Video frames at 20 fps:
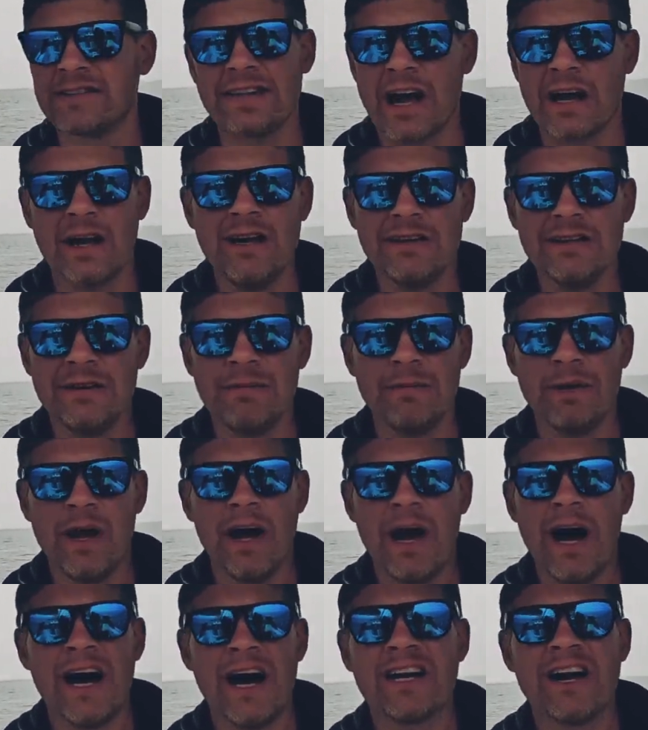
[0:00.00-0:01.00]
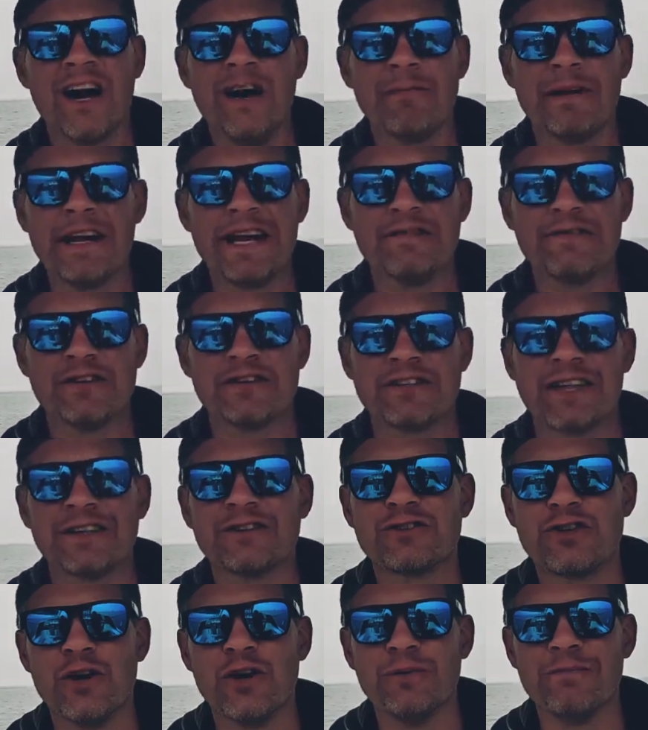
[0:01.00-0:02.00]
I can't believe there's still
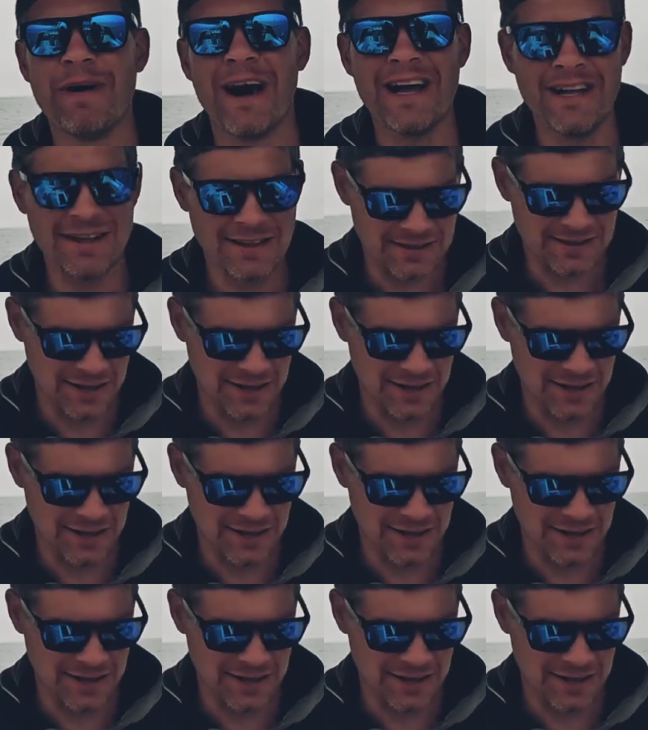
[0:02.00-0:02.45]
2 miles